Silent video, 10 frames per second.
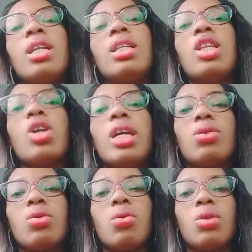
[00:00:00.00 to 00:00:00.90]
The knowledge
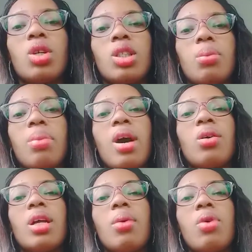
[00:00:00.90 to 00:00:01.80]
was when we talked
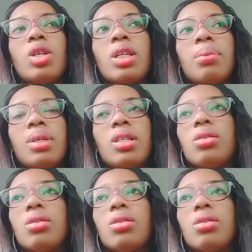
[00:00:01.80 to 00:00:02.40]
about, and when you now begin